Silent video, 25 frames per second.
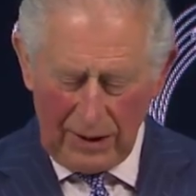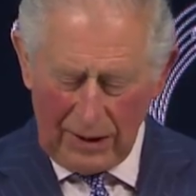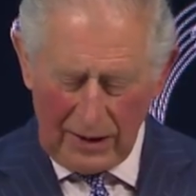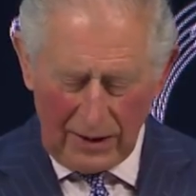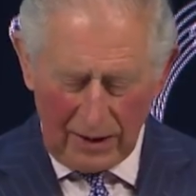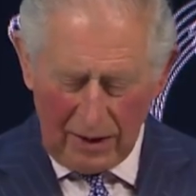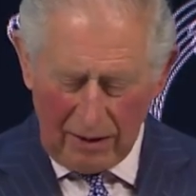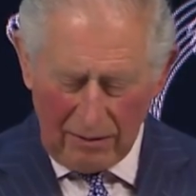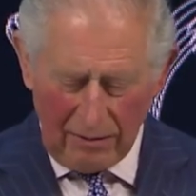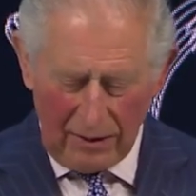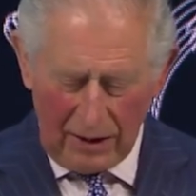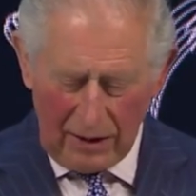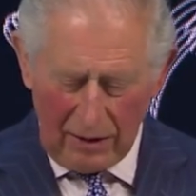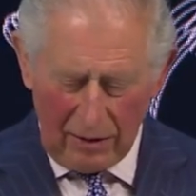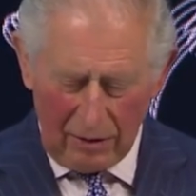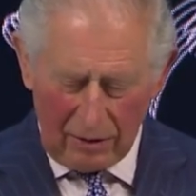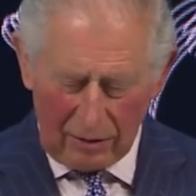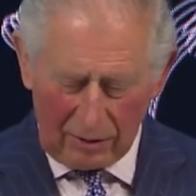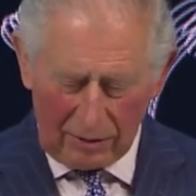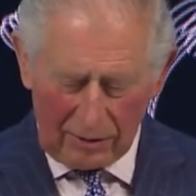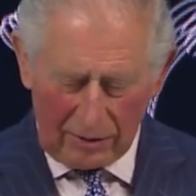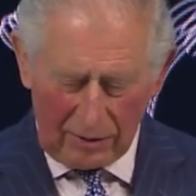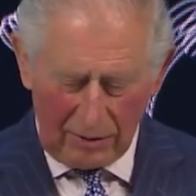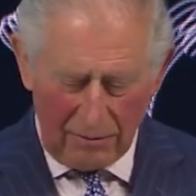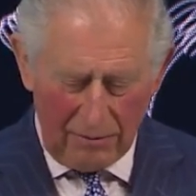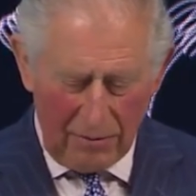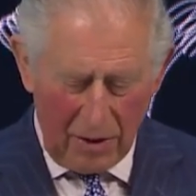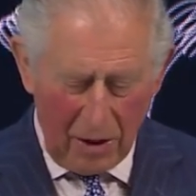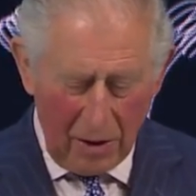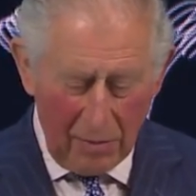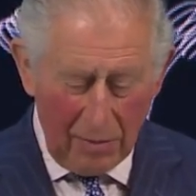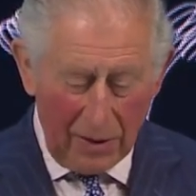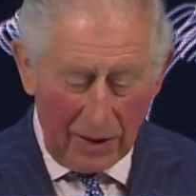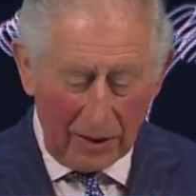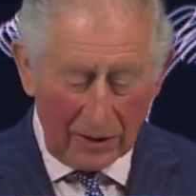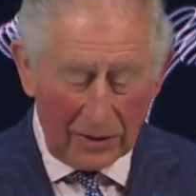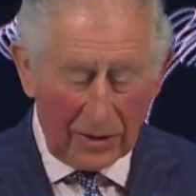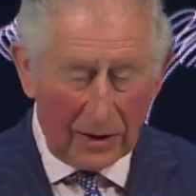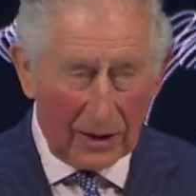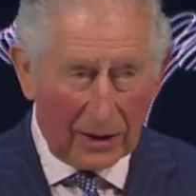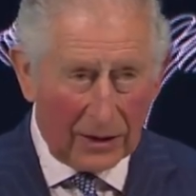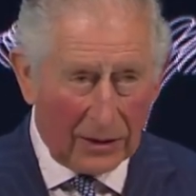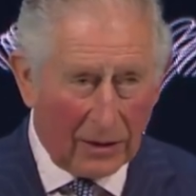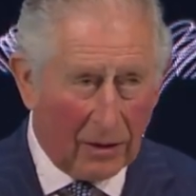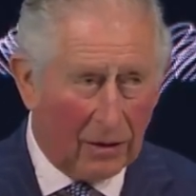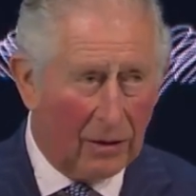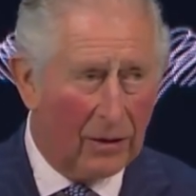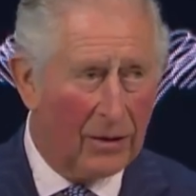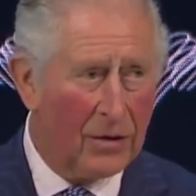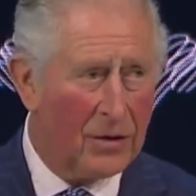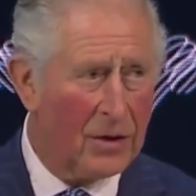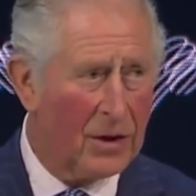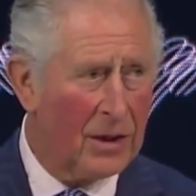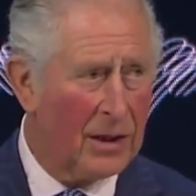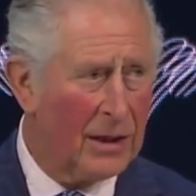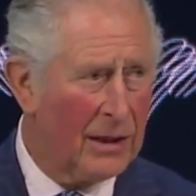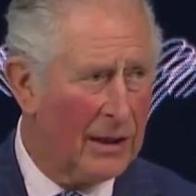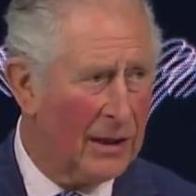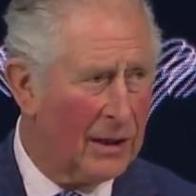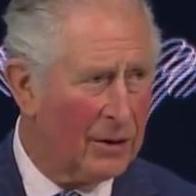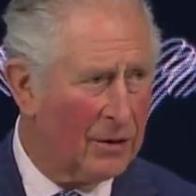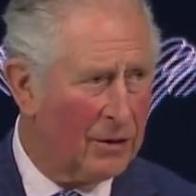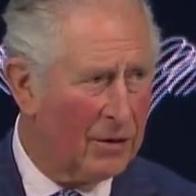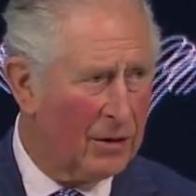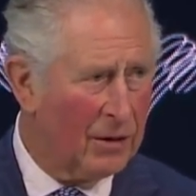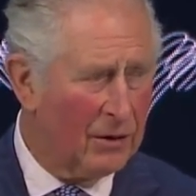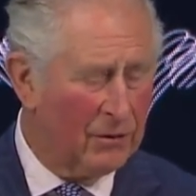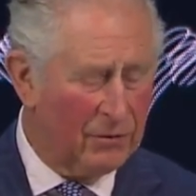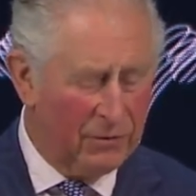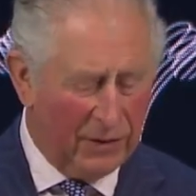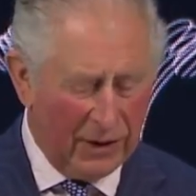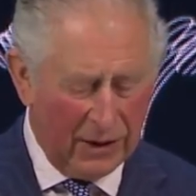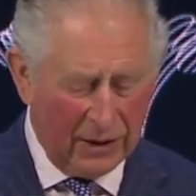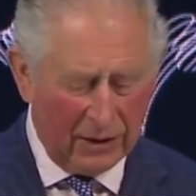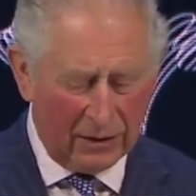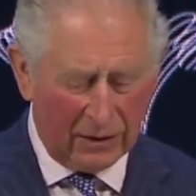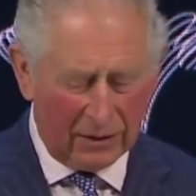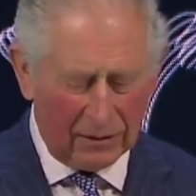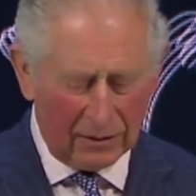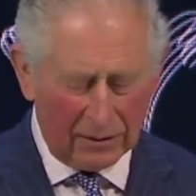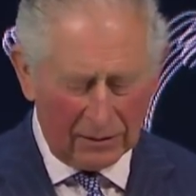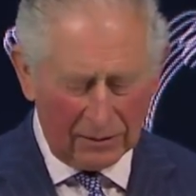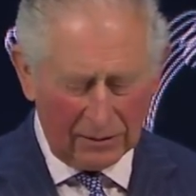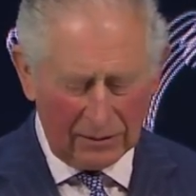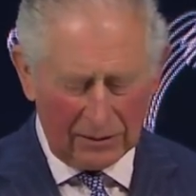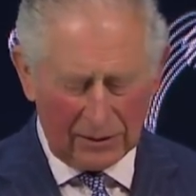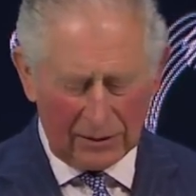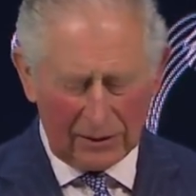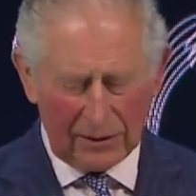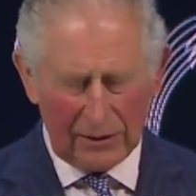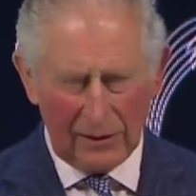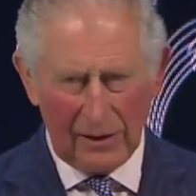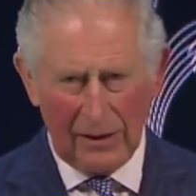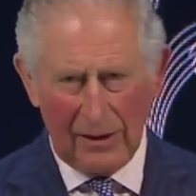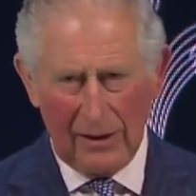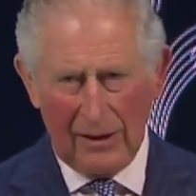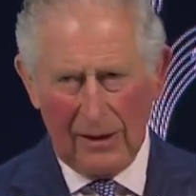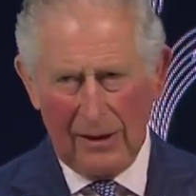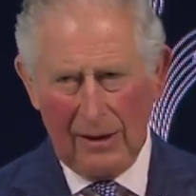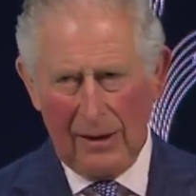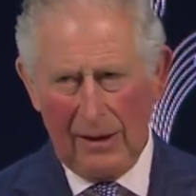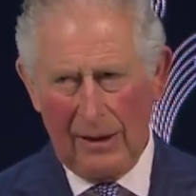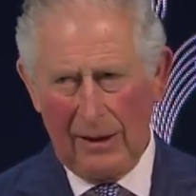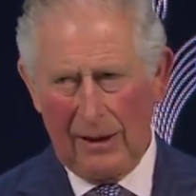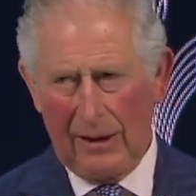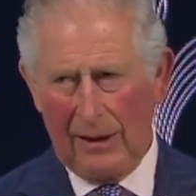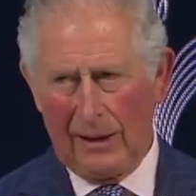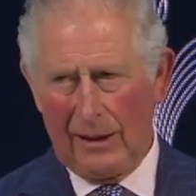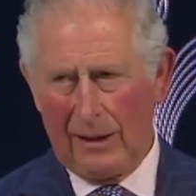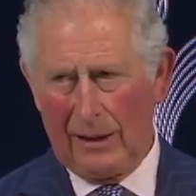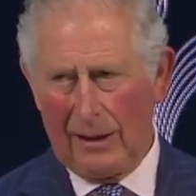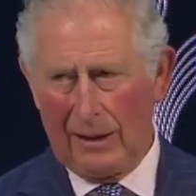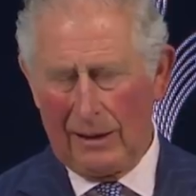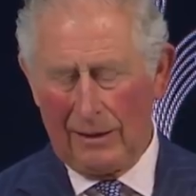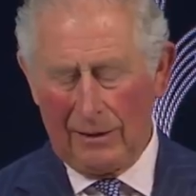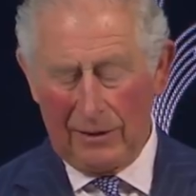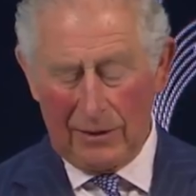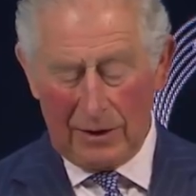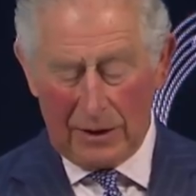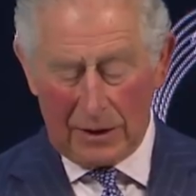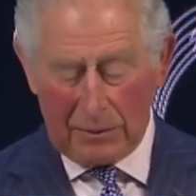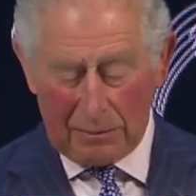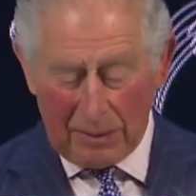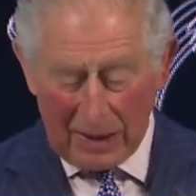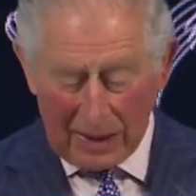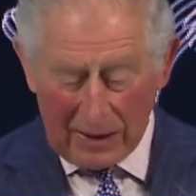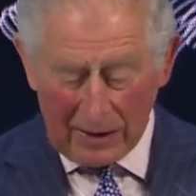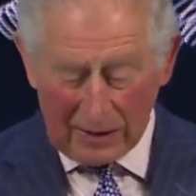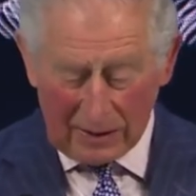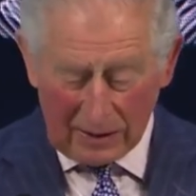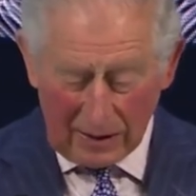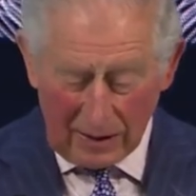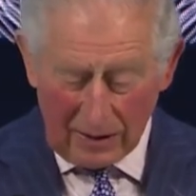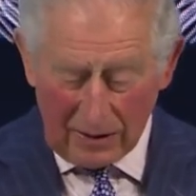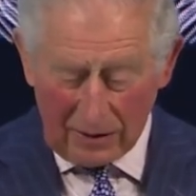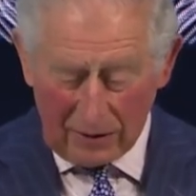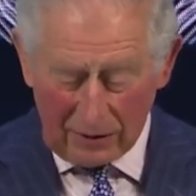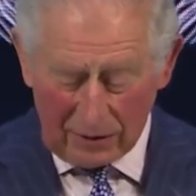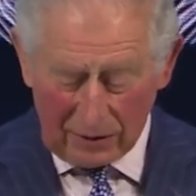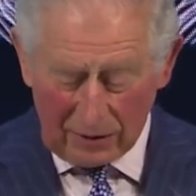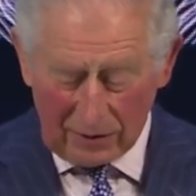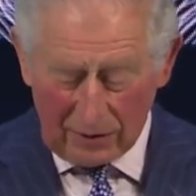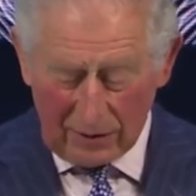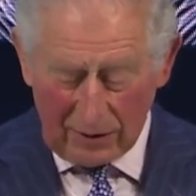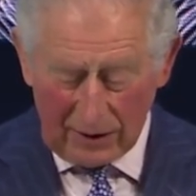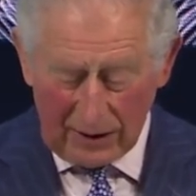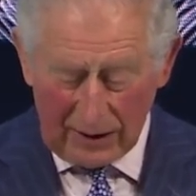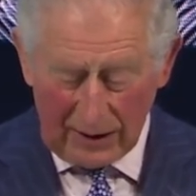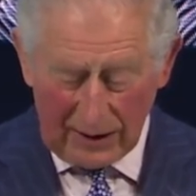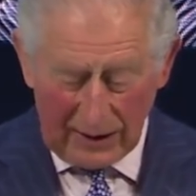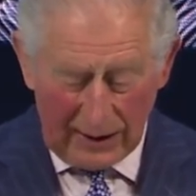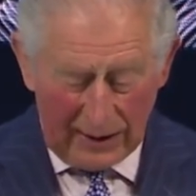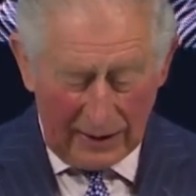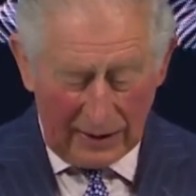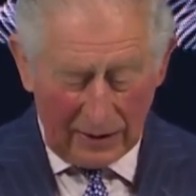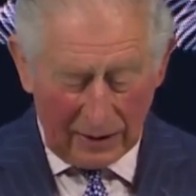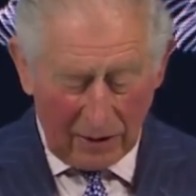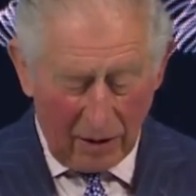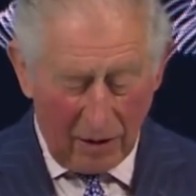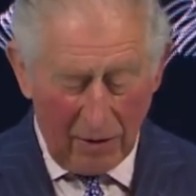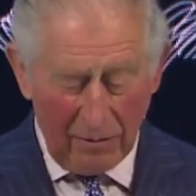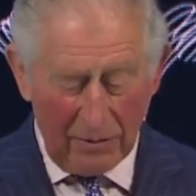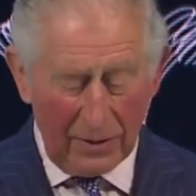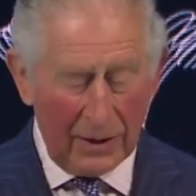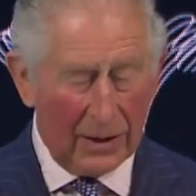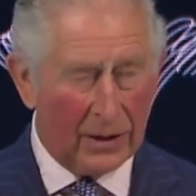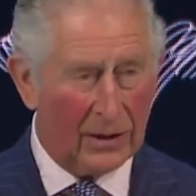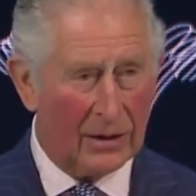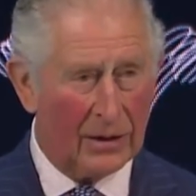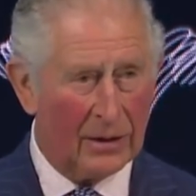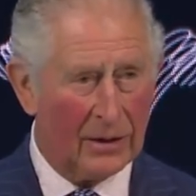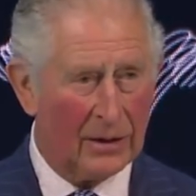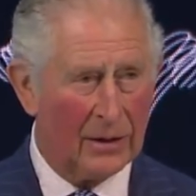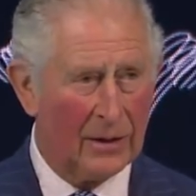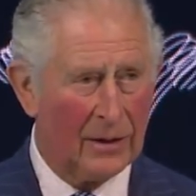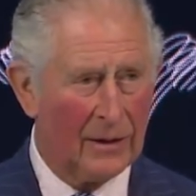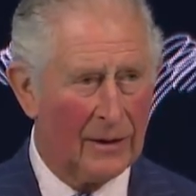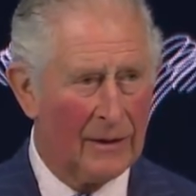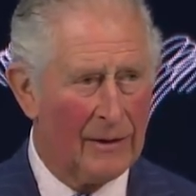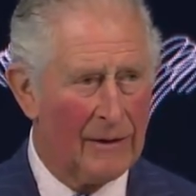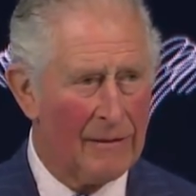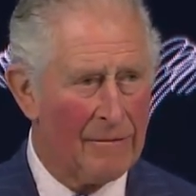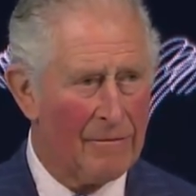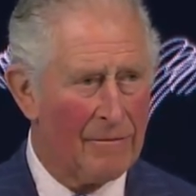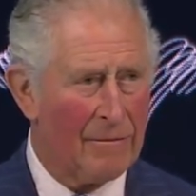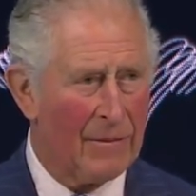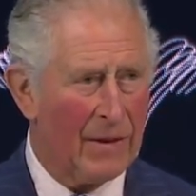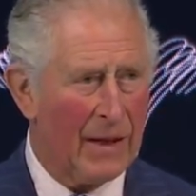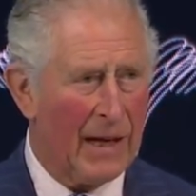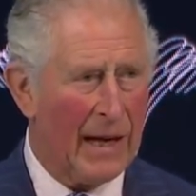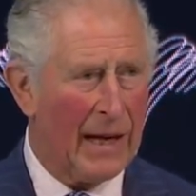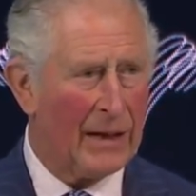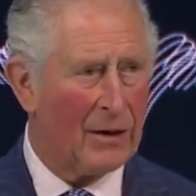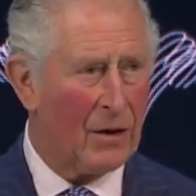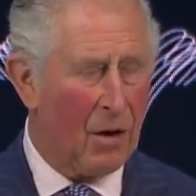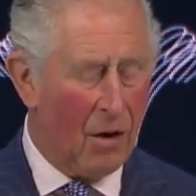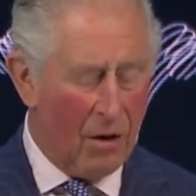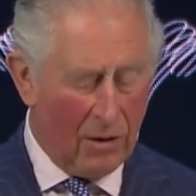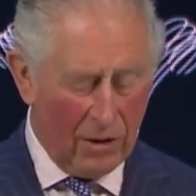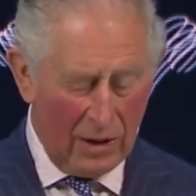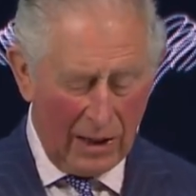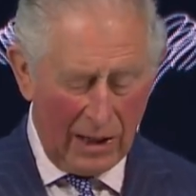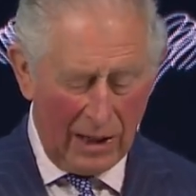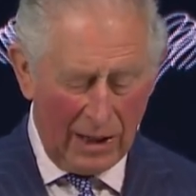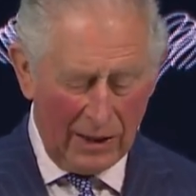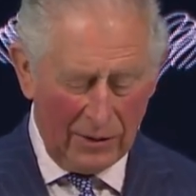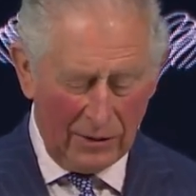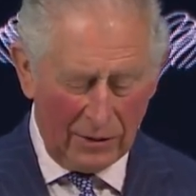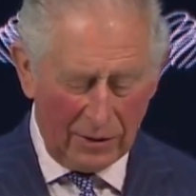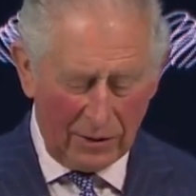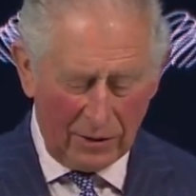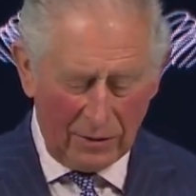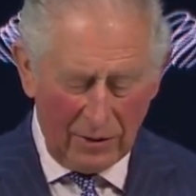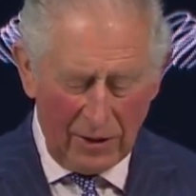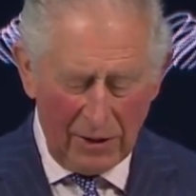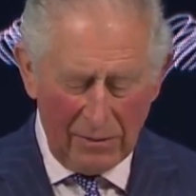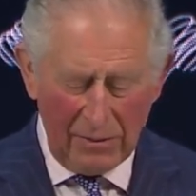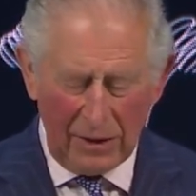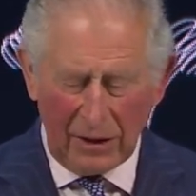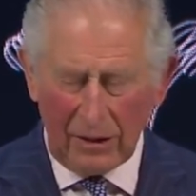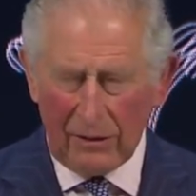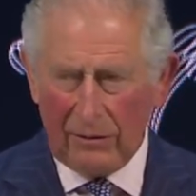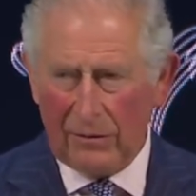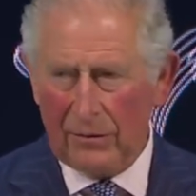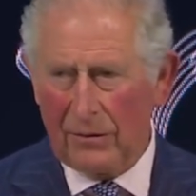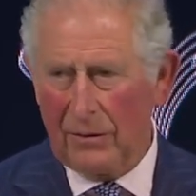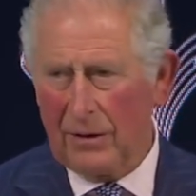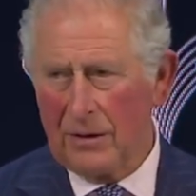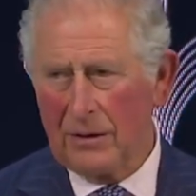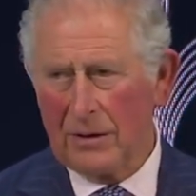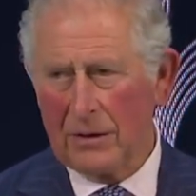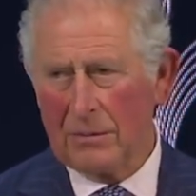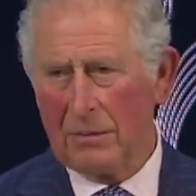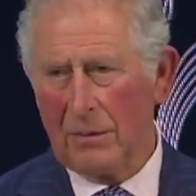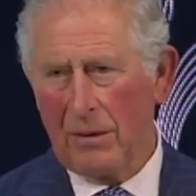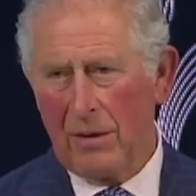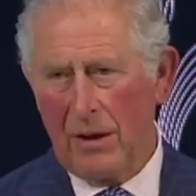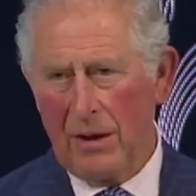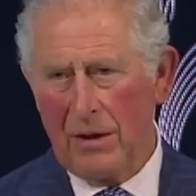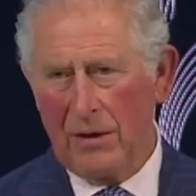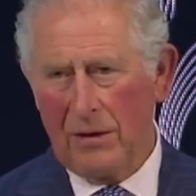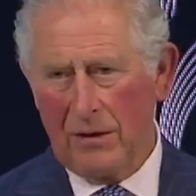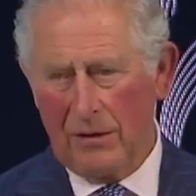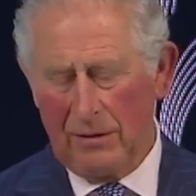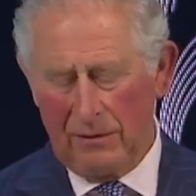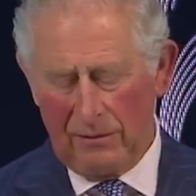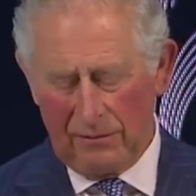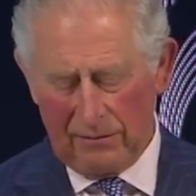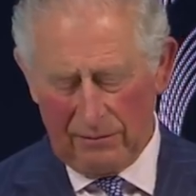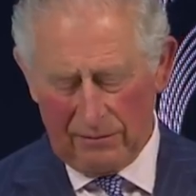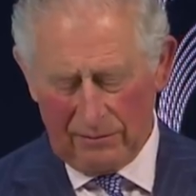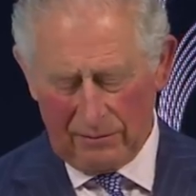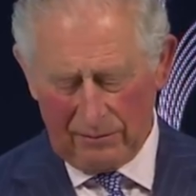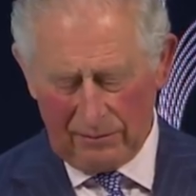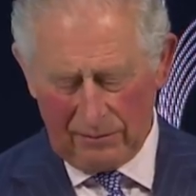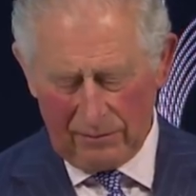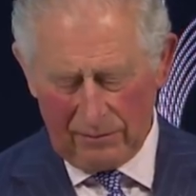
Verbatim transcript: We need only look to mobile technology, electric vehicles, uh, the space industry, e-commerce, and online streaming for inspiration.